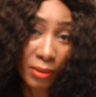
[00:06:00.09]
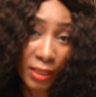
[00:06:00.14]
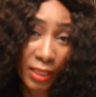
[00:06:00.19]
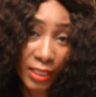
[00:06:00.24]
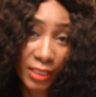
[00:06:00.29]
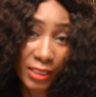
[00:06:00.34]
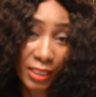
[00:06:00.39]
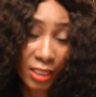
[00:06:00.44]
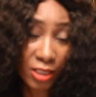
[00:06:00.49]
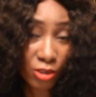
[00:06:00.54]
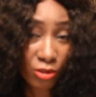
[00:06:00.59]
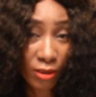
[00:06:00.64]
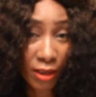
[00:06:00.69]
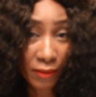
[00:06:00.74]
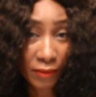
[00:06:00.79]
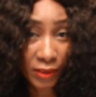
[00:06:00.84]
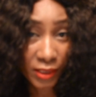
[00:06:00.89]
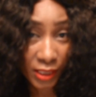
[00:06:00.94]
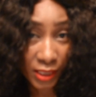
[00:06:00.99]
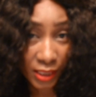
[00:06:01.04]
plate and
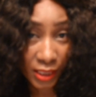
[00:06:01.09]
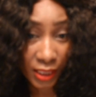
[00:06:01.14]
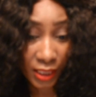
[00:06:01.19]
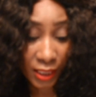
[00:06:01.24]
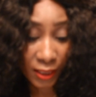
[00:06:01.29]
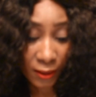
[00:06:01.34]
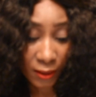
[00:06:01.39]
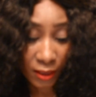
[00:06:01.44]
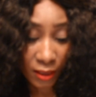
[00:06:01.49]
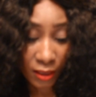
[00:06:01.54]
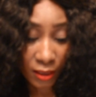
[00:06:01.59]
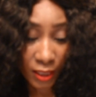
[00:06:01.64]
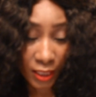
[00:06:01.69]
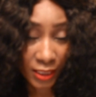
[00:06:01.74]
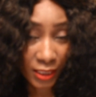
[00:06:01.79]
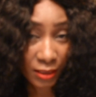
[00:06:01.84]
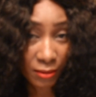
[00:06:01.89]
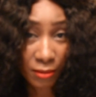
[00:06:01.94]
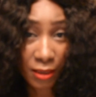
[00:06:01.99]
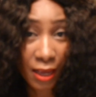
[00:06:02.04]
drive in Italy.
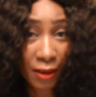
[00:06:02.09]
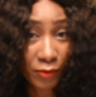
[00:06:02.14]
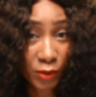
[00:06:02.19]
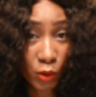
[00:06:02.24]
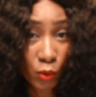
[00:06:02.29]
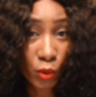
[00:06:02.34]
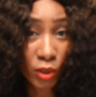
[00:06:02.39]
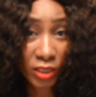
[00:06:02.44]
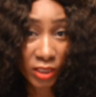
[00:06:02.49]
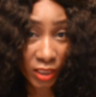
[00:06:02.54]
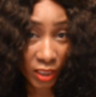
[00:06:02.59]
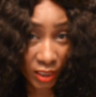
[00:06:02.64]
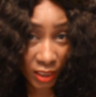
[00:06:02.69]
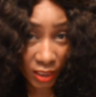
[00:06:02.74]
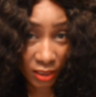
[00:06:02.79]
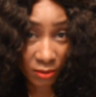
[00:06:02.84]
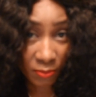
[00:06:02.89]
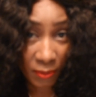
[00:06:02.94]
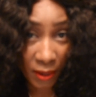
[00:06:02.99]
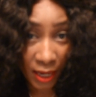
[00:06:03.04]
It's after 1 year
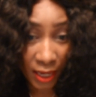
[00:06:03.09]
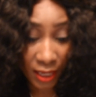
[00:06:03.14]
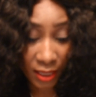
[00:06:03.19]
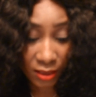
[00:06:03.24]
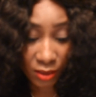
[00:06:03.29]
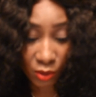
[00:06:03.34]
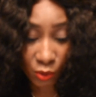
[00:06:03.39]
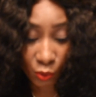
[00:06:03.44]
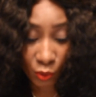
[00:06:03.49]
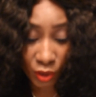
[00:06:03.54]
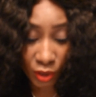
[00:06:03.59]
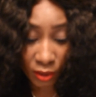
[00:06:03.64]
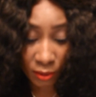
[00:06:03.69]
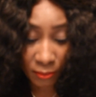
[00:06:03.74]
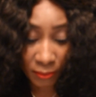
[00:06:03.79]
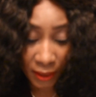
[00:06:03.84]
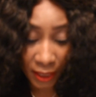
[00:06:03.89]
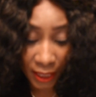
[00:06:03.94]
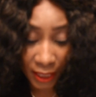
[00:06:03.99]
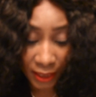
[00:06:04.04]
it's expired. So when you're
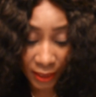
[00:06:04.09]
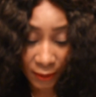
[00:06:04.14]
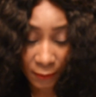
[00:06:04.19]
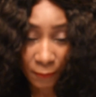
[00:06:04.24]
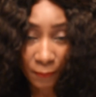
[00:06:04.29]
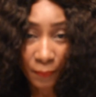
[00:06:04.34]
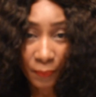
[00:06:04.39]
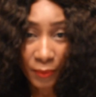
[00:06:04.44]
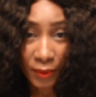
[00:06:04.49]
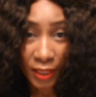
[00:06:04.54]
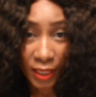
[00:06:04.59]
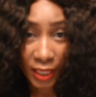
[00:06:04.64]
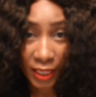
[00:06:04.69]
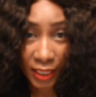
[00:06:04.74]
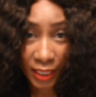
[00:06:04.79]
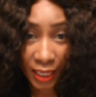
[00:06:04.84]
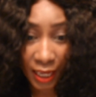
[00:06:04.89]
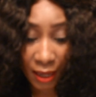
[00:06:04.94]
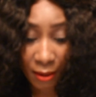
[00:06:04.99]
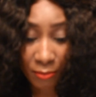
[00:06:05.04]
buying
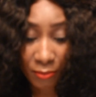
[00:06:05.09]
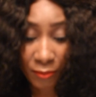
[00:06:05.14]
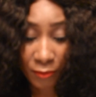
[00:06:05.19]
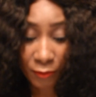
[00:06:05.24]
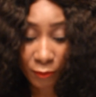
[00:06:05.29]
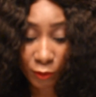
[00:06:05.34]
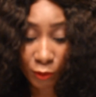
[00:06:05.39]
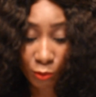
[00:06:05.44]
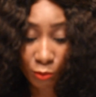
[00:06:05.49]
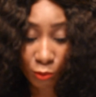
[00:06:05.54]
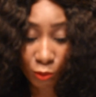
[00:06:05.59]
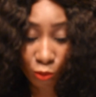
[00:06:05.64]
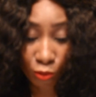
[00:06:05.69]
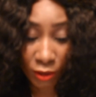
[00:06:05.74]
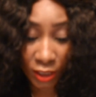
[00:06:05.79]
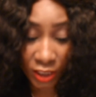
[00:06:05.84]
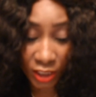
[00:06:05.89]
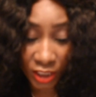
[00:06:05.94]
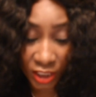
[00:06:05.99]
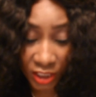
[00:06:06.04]
a car,
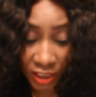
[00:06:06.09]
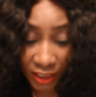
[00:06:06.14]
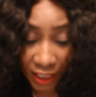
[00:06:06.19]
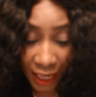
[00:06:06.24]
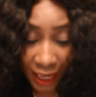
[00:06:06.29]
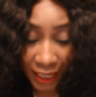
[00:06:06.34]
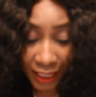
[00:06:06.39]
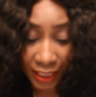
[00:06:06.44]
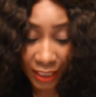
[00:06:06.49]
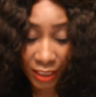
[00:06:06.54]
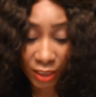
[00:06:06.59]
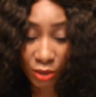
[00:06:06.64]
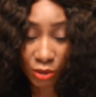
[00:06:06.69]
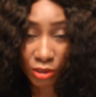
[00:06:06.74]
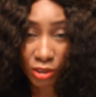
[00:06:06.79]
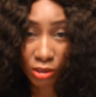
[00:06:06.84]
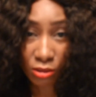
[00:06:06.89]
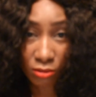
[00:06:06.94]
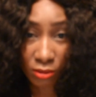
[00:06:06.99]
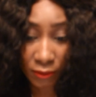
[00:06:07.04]
register it, do
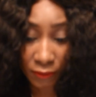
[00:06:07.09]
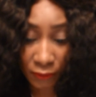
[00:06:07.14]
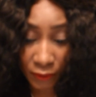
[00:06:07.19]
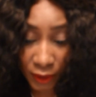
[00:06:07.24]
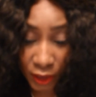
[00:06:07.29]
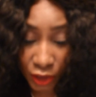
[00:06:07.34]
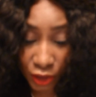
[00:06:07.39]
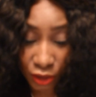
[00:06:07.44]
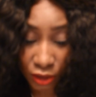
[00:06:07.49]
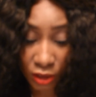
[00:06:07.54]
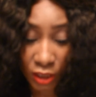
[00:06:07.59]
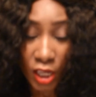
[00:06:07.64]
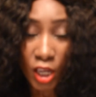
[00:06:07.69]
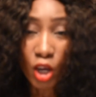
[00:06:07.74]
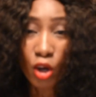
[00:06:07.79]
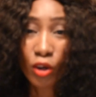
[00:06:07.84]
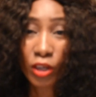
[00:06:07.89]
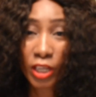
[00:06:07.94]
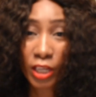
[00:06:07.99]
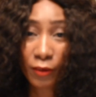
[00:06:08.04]
the revision.
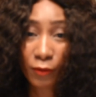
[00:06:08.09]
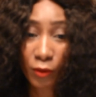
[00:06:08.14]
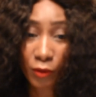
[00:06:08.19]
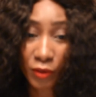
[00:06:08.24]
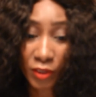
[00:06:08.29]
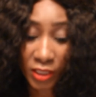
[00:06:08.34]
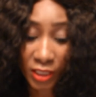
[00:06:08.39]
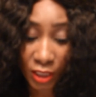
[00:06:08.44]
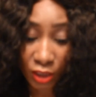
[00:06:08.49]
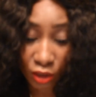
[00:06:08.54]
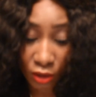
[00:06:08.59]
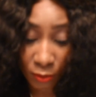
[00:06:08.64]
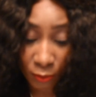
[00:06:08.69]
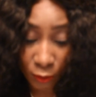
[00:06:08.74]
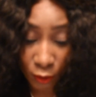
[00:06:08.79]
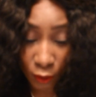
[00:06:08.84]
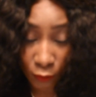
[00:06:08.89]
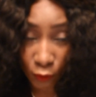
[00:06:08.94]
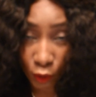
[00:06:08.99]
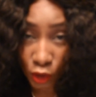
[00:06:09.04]
Okay, if you research your,
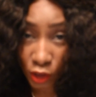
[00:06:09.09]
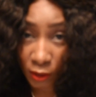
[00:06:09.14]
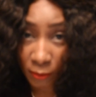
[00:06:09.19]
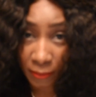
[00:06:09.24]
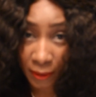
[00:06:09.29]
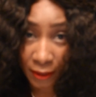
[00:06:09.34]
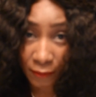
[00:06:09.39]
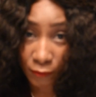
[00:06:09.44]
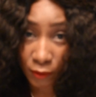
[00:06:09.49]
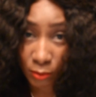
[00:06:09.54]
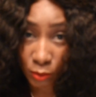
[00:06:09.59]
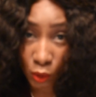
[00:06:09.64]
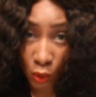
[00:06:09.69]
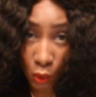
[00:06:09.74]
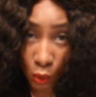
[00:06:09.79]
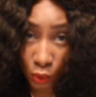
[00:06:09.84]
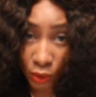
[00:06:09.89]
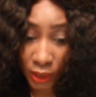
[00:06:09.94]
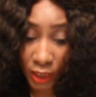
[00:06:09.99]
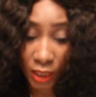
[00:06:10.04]
of course you're buying from the
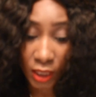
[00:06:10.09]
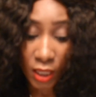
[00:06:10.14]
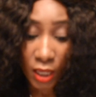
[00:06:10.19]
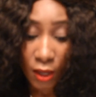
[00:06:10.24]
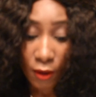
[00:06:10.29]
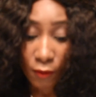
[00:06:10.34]
owner,